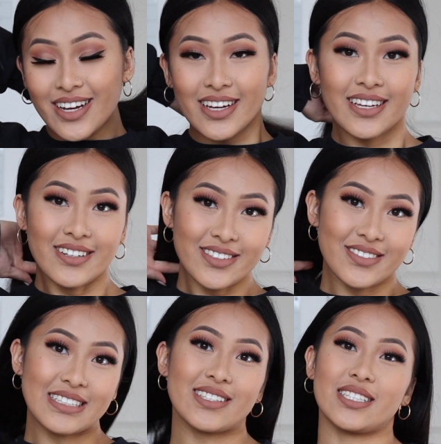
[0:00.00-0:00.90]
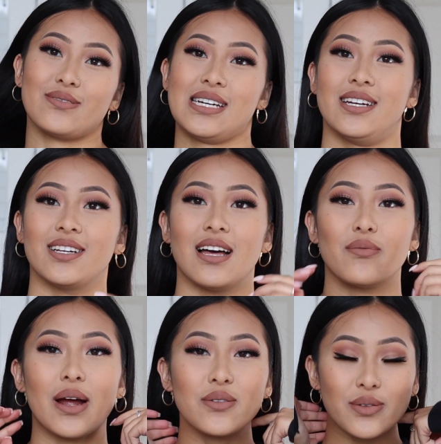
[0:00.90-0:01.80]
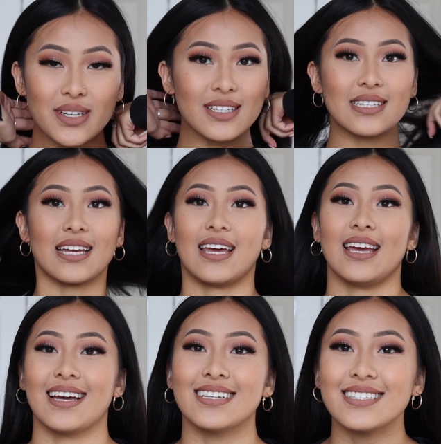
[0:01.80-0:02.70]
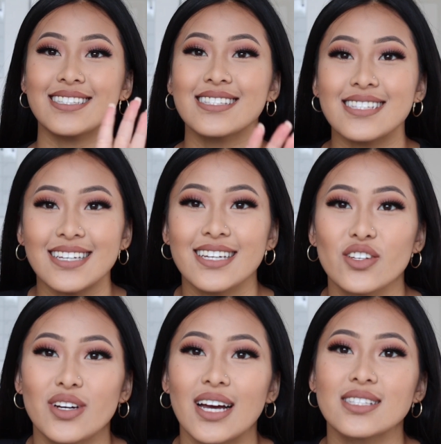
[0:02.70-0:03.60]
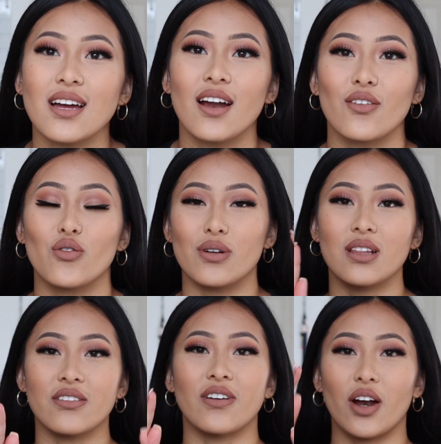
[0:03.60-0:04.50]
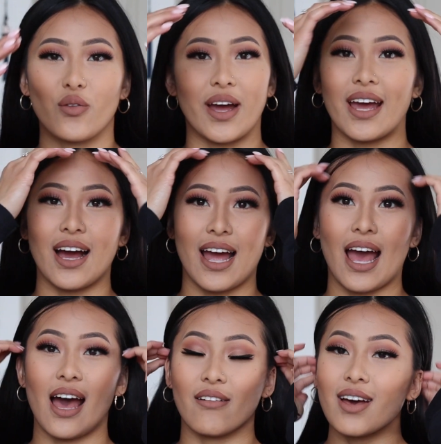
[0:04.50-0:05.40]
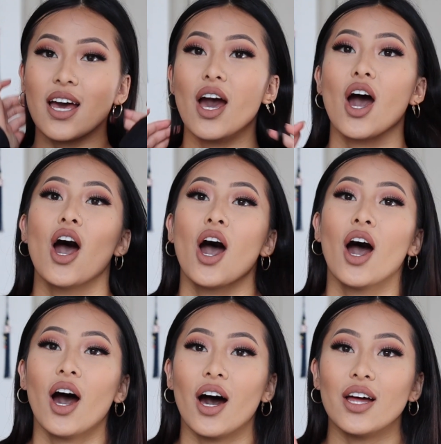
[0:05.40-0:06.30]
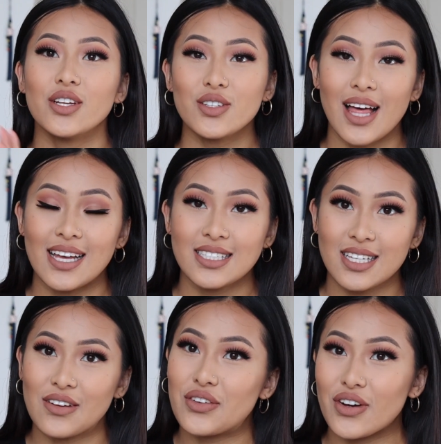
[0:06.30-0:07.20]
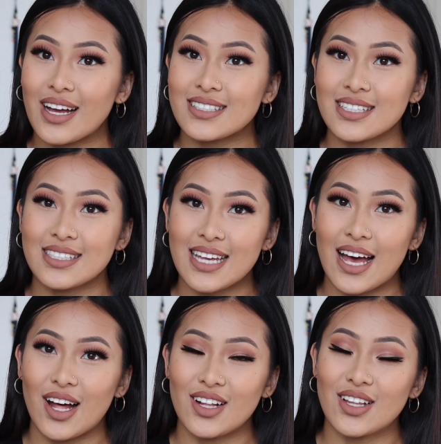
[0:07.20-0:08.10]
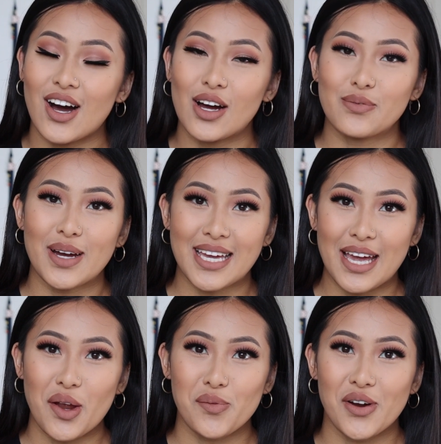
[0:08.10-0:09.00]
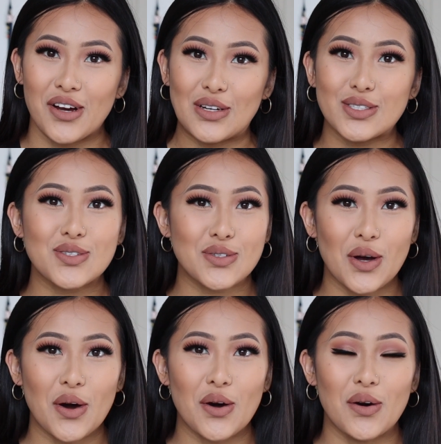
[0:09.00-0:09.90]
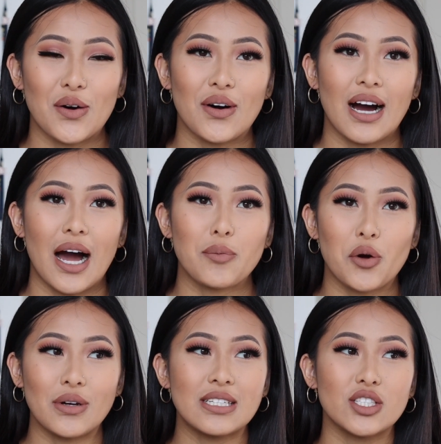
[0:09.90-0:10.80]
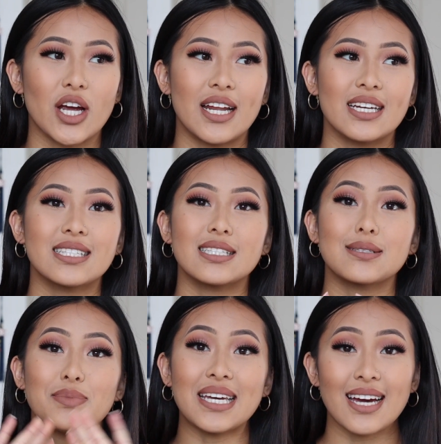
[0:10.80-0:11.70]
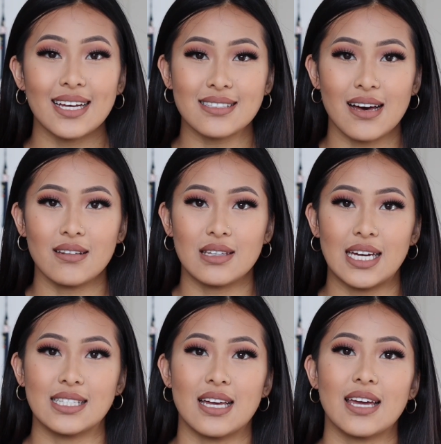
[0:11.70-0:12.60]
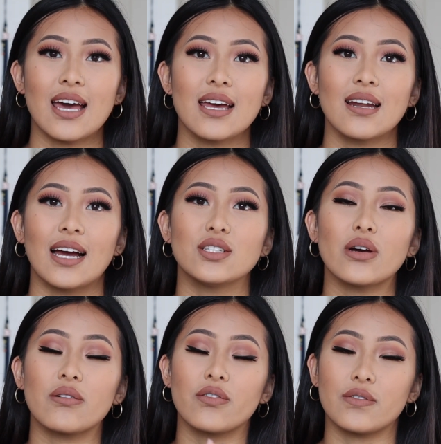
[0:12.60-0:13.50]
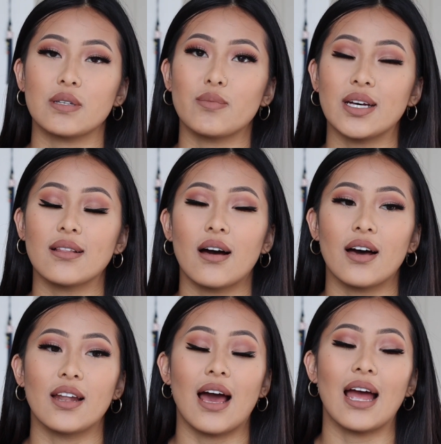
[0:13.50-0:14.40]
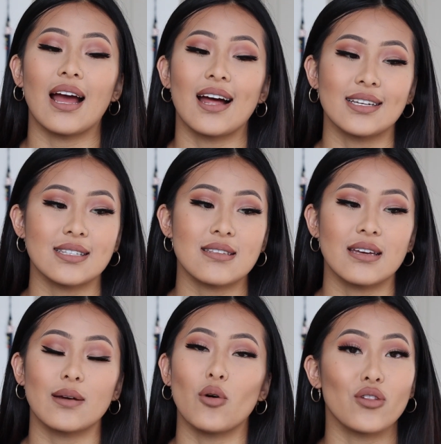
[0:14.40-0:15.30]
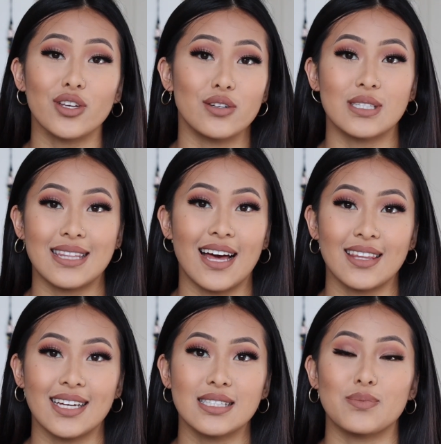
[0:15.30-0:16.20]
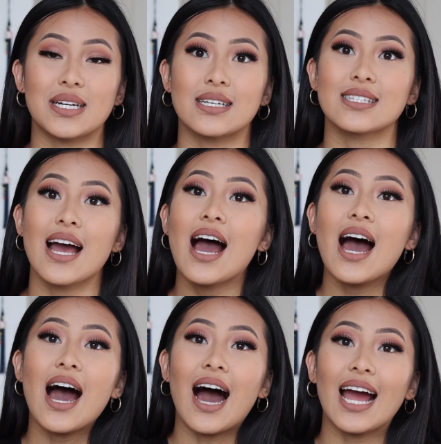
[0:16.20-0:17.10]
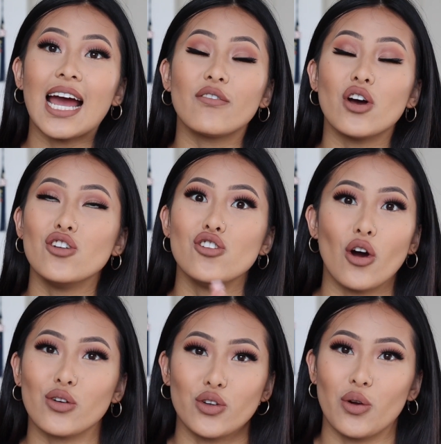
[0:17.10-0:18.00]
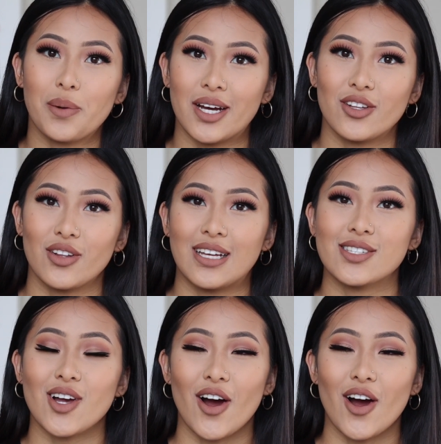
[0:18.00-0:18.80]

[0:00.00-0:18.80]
I don't know why I'm touching my hair a lot. Probably because I can't see. You guys are really far away. I have a new lens, if you guys can tell, on my camera, so I'm going to try to speak as loudly as I can. I do have a 50 mil on. I honestly am only using that lens because I have no clue where my other lenses